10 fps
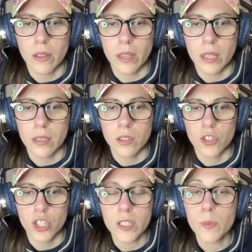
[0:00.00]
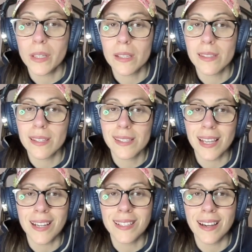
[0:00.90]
that just because they signed